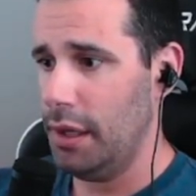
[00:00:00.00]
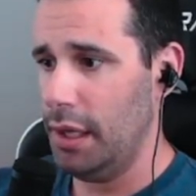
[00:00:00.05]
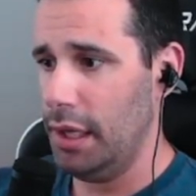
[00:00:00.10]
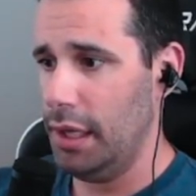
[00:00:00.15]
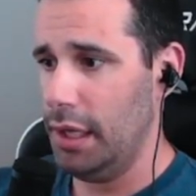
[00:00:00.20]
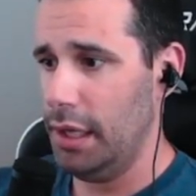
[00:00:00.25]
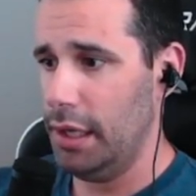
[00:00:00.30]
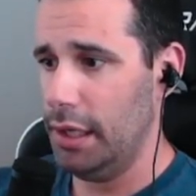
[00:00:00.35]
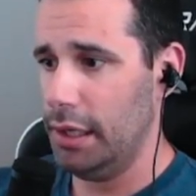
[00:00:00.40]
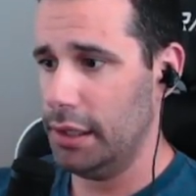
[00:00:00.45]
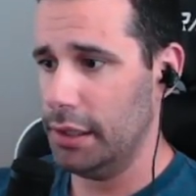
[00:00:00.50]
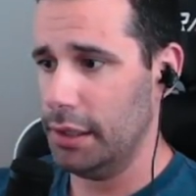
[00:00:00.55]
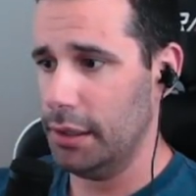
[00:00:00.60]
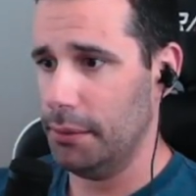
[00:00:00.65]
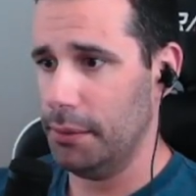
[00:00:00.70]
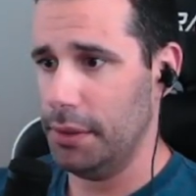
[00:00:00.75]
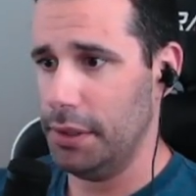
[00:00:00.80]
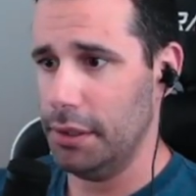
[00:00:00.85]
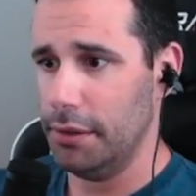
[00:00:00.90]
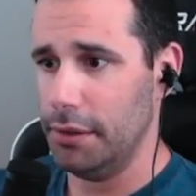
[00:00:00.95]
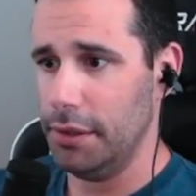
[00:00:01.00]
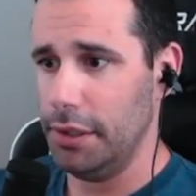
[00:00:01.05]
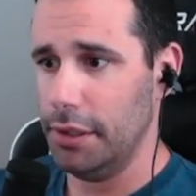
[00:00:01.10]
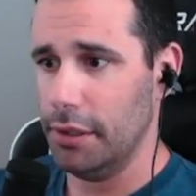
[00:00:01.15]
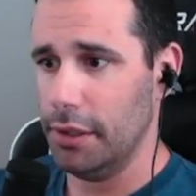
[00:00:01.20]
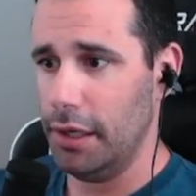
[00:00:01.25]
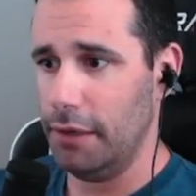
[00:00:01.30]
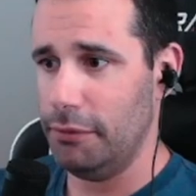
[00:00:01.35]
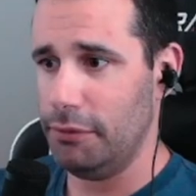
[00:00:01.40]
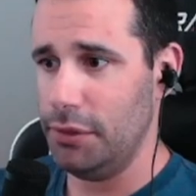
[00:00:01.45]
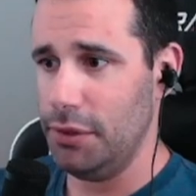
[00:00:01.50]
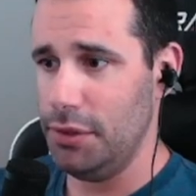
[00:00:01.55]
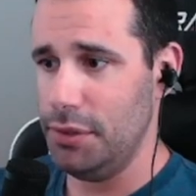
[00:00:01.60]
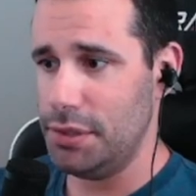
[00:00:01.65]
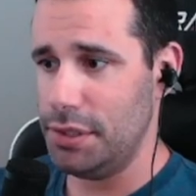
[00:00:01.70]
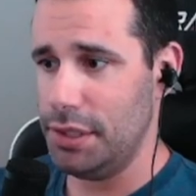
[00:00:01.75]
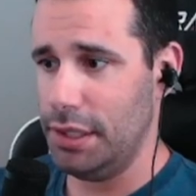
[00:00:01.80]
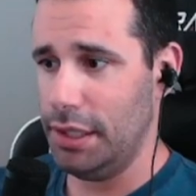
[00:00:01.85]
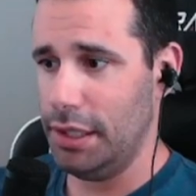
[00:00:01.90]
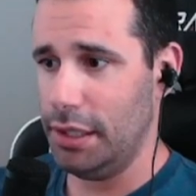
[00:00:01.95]
And I got one down here. After
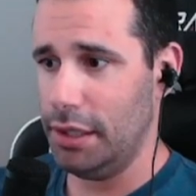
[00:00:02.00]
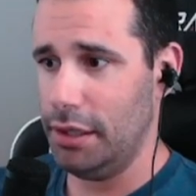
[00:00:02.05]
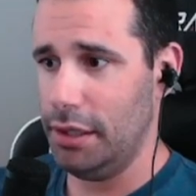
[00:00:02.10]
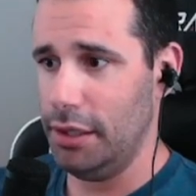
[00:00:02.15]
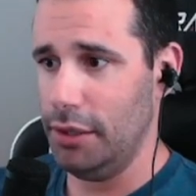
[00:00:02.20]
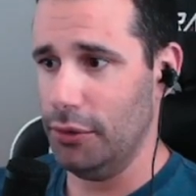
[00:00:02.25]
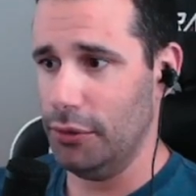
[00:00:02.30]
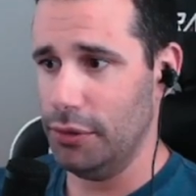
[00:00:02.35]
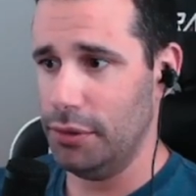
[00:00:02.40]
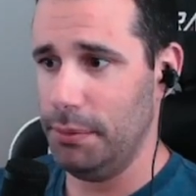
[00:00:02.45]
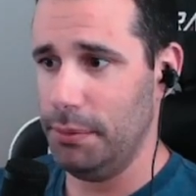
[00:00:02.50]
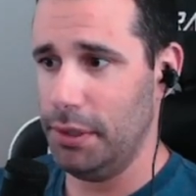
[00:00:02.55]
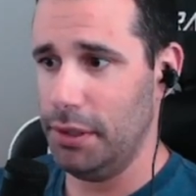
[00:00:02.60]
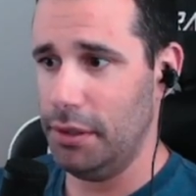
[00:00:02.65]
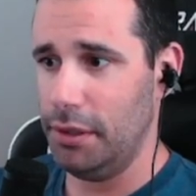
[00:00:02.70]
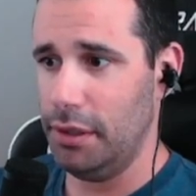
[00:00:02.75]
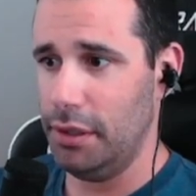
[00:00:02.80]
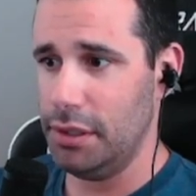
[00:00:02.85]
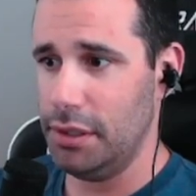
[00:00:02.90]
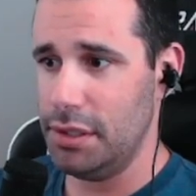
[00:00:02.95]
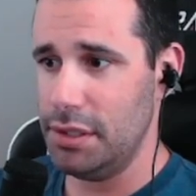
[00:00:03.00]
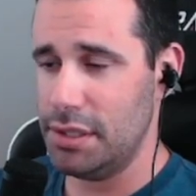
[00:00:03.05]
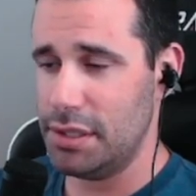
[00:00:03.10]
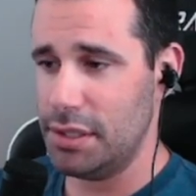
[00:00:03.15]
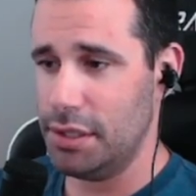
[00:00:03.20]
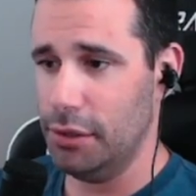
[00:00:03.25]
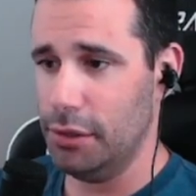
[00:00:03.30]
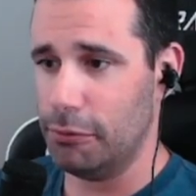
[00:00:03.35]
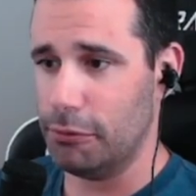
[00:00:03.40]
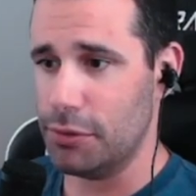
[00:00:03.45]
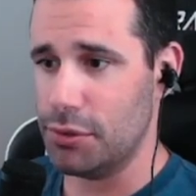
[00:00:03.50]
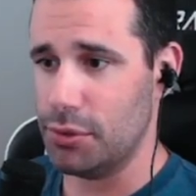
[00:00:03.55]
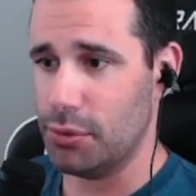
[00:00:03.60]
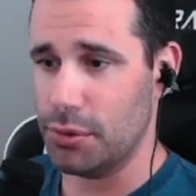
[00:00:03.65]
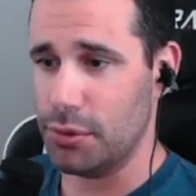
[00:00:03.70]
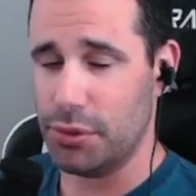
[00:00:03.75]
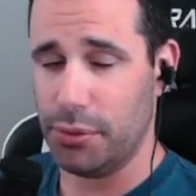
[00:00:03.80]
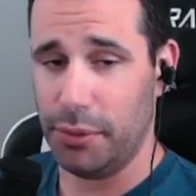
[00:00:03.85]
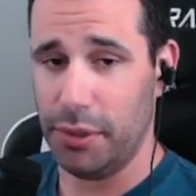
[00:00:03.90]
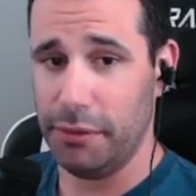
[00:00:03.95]
using the ultimate skill,
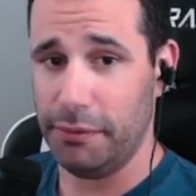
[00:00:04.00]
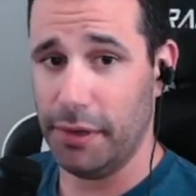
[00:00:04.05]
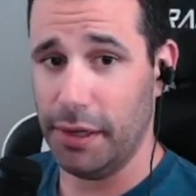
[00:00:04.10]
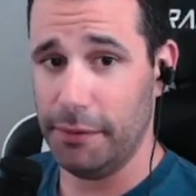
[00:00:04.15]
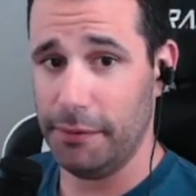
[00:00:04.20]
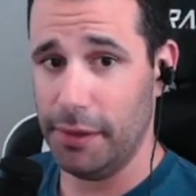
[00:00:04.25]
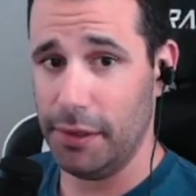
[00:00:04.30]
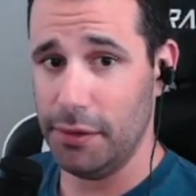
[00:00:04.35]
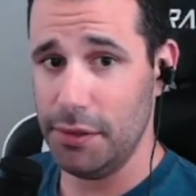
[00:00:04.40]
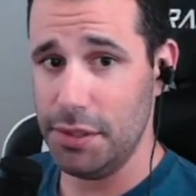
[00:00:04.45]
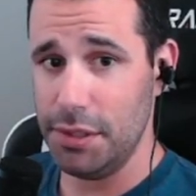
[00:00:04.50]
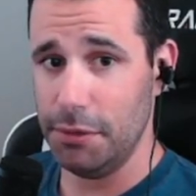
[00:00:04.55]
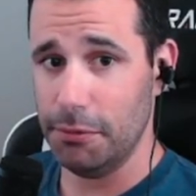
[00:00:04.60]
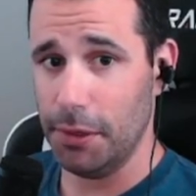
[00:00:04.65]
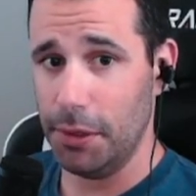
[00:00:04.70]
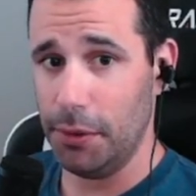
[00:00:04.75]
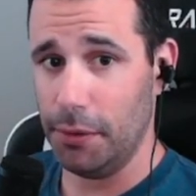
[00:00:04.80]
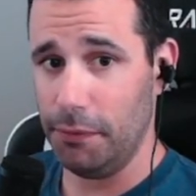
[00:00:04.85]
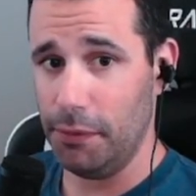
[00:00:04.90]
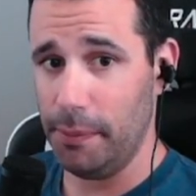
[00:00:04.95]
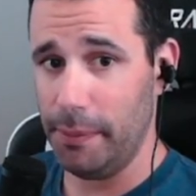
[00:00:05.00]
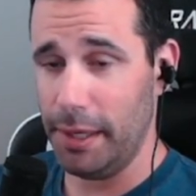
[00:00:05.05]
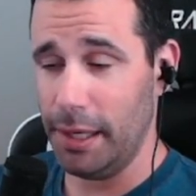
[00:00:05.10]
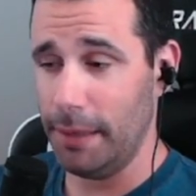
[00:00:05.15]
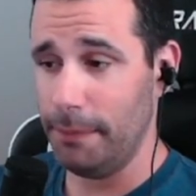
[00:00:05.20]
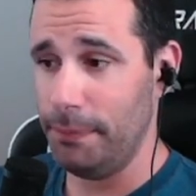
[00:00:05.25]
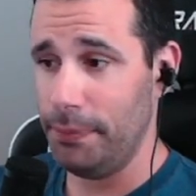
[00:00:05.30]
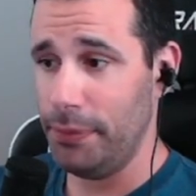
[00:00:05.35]
restores 25 energy right off the bat.